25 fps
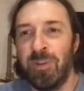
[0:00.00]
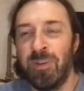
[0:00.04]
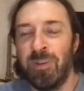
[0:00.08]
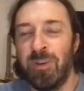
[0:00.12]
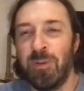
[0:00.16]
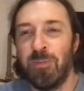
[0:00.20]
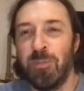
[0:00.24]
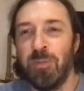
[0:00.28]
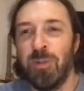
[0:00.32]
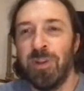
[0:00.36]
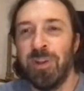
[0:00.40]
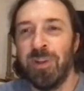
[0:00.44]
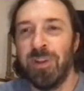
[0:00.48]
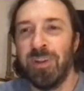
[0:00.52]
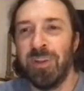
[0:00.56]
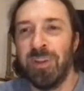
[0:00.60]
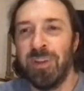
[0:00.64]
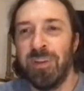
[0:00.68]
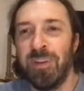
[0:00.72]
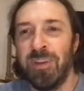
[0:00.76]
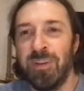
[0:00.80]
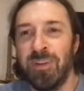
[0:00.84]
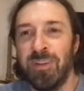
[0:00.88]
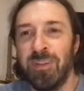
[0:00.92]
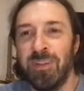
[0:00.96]
a young player
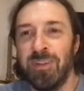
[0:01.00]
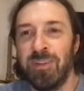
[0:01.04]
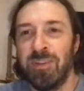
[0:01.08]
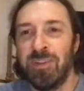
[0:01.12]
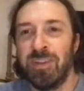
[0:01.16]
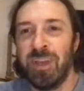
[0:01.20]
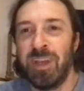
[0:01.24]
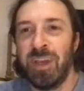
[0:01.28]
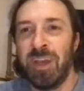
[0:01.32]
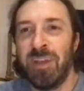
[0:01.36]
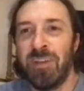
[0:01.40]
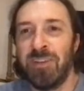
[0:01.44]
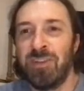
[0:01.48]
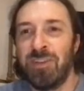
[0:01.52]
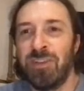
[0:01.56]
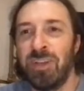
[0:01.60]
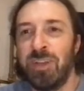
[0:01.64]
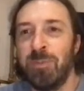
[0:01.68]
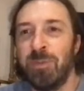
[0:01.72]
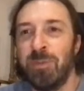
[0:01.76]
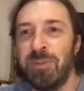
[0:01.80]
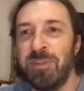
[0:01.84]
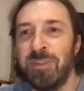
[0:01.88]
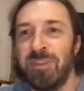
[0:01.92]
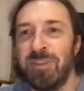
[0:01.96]
here in the chat,
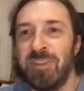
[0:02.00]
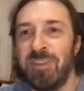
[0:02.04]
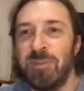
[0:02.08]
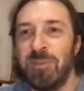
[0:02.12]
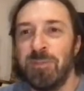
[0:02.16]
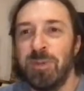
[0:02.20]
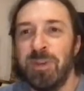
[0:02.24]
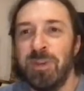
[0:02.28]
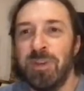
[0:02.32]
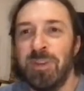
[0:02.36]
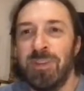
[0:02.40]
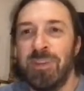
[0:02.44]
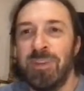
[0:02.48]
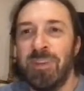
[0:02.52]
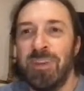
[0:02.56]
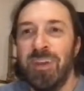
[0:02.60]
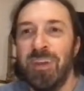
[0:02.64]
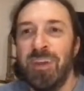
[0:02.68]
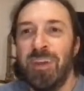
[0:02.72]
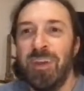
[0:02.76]
Jameson Smith.